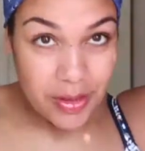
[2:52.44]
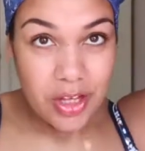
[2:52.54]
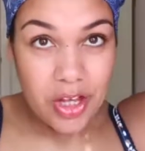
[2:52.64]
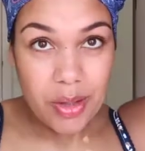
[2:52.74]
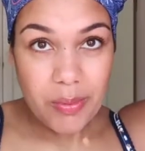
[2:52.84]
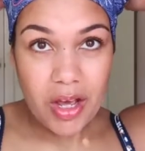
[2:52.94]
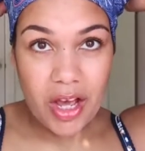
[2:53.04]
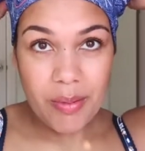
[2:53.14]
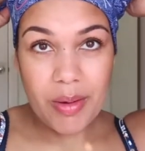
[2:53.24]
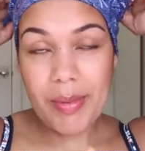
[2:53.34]
in them.
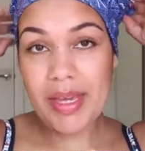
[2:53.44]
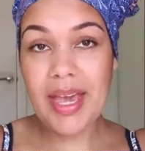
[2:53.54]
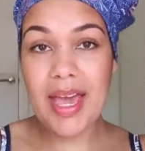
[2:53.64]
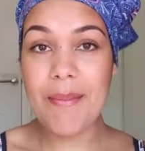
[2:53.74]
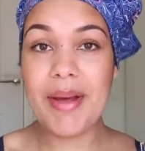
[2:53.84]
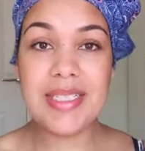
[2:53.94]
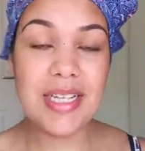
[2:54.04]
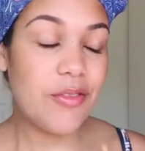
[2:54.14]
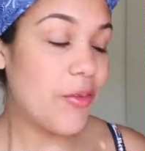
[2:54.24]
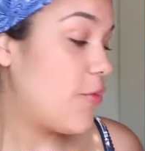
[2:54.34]
Um, I make hairbands
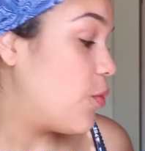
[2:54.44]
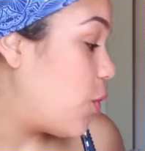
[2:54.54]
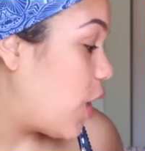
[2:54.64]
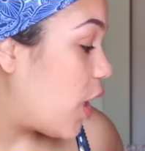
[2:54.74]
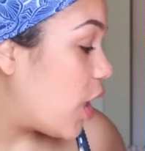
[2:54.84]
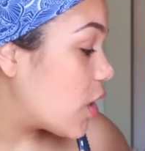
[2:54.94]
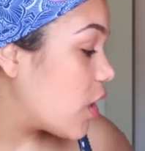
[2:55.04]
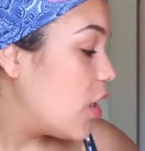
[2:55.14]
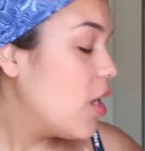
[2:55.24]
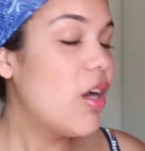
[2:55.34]
out of them for
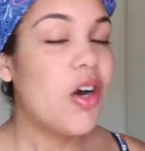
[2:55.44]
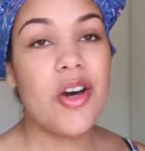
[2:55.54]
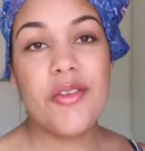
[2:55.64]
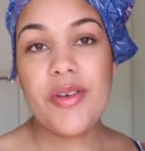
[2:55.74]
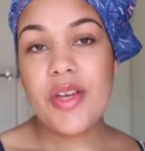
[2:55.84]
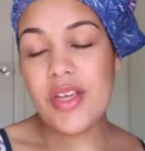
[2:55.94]
work. I've,